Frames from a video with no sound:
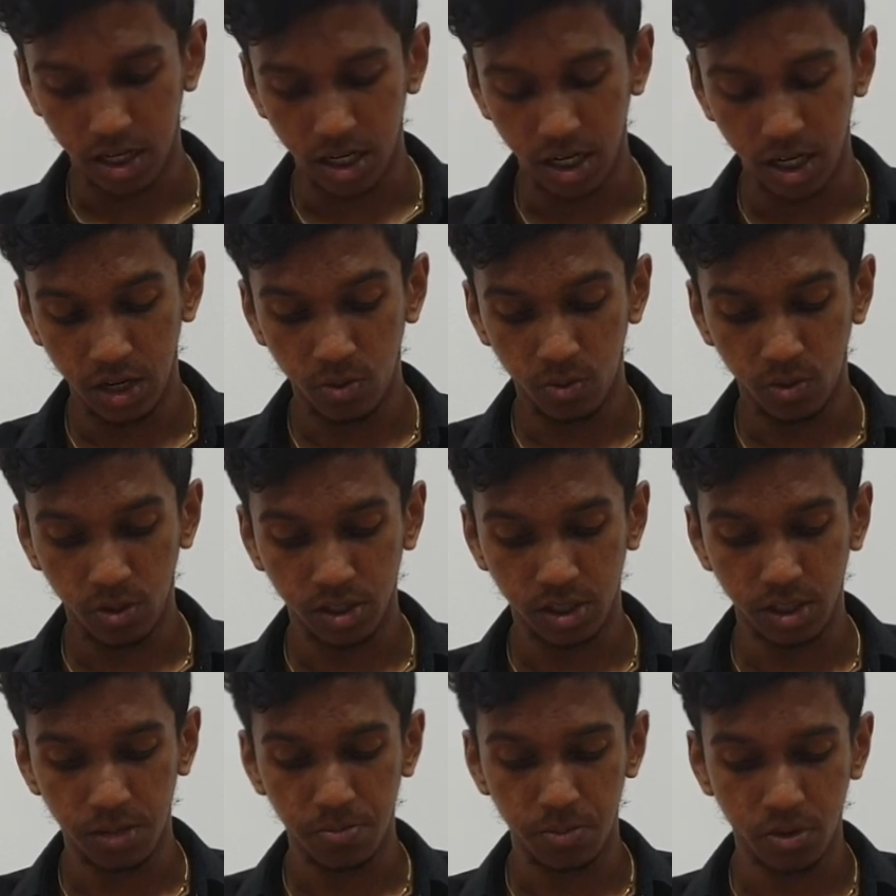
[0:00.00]
it
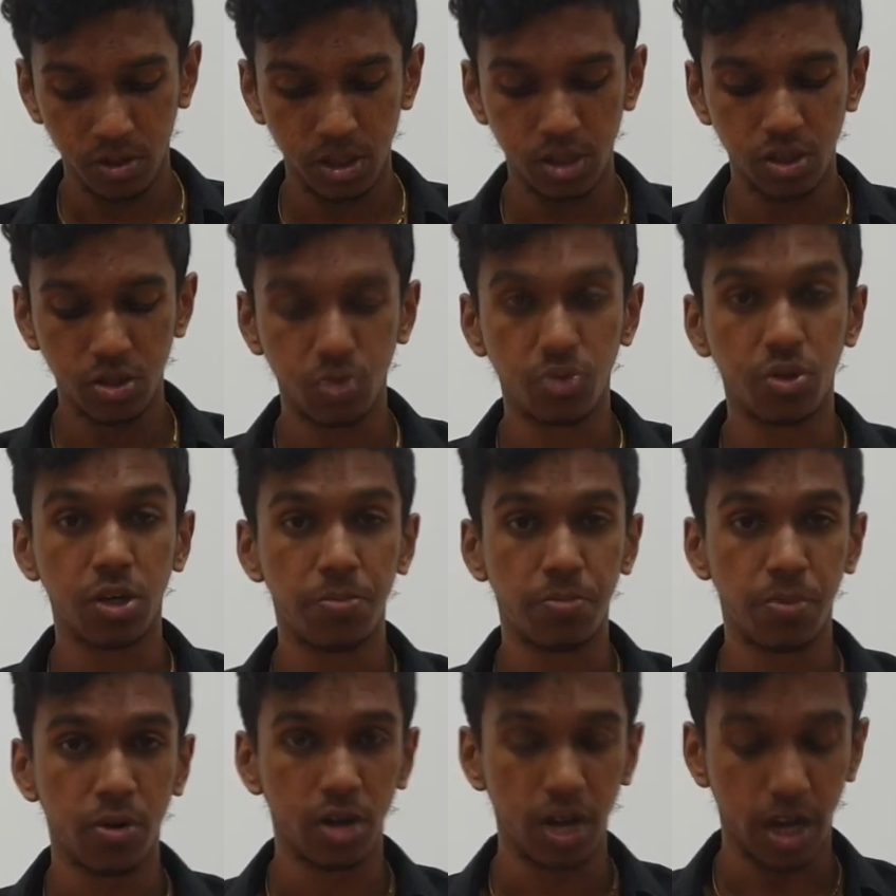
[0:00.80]
was important to
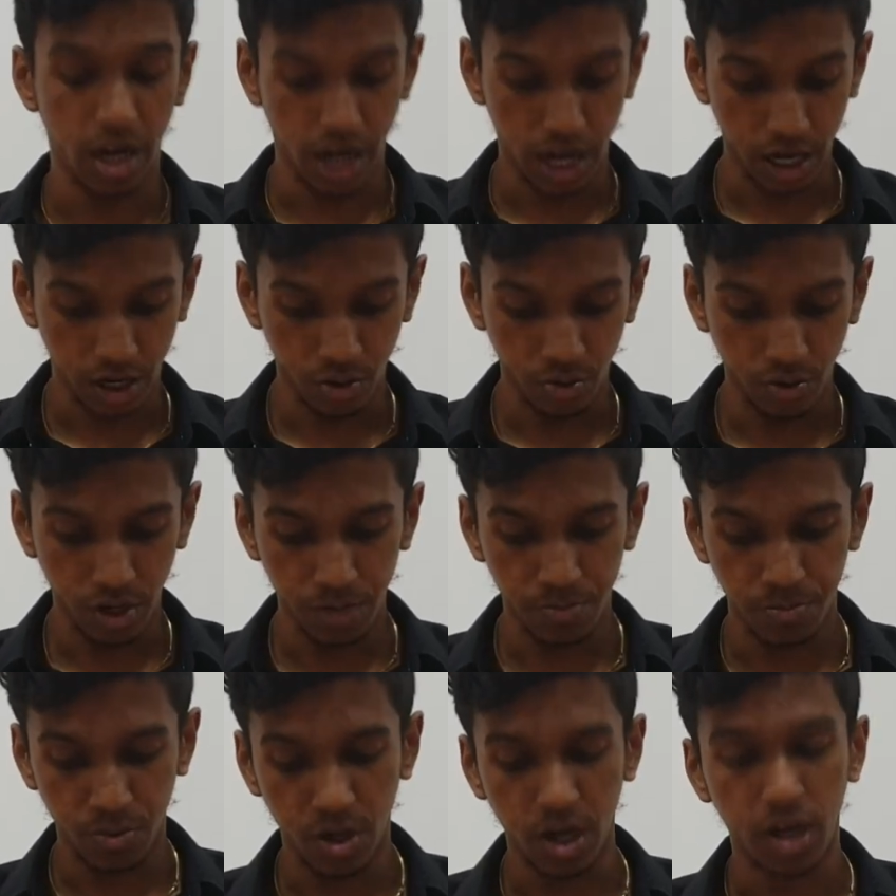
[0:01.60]
report
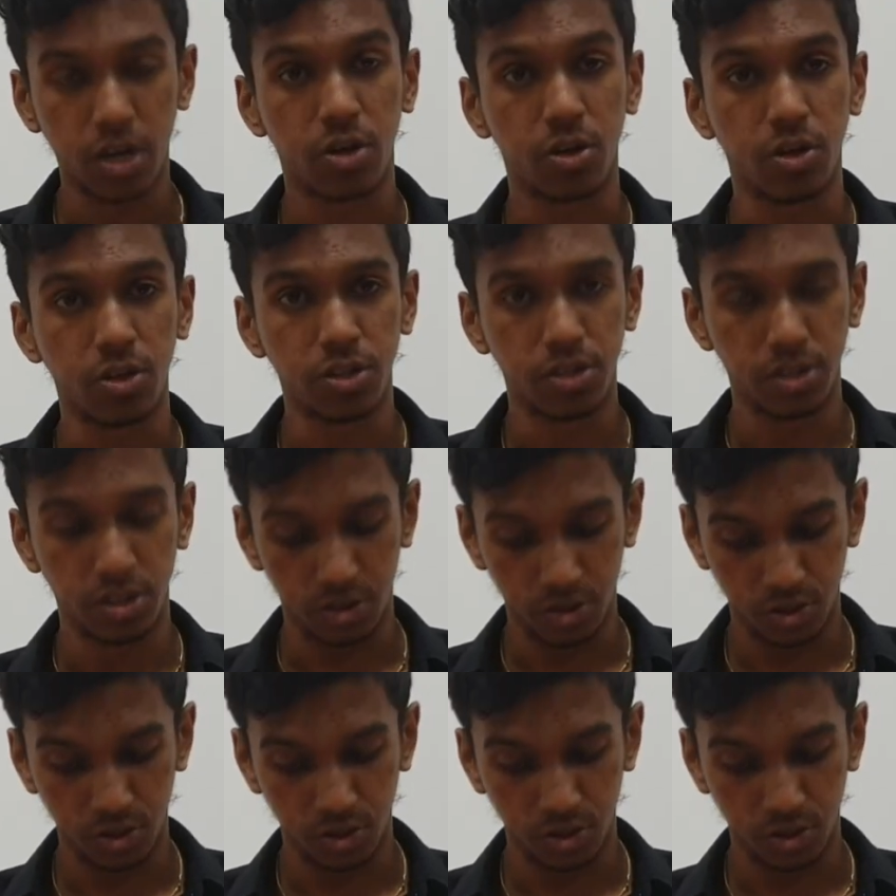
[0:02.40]
accurate product costs